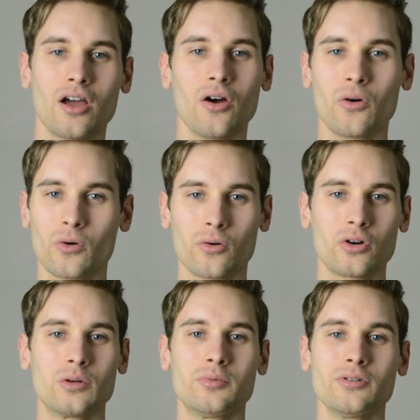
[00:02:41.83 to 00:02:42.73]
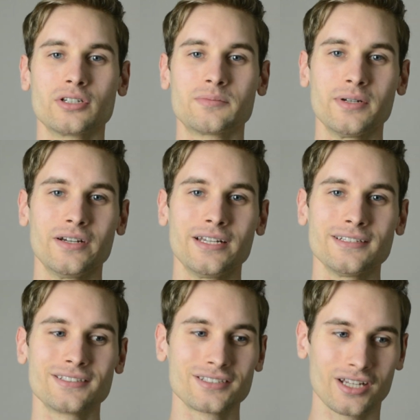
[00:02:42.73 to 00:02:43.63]
a horrible
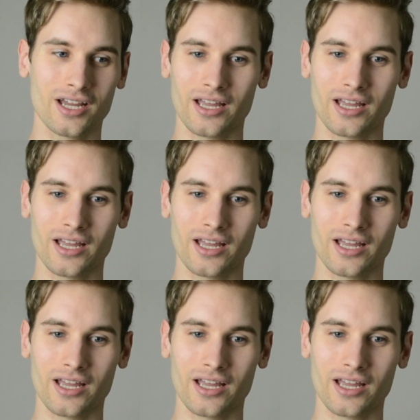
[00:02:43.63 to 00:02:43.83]
experience.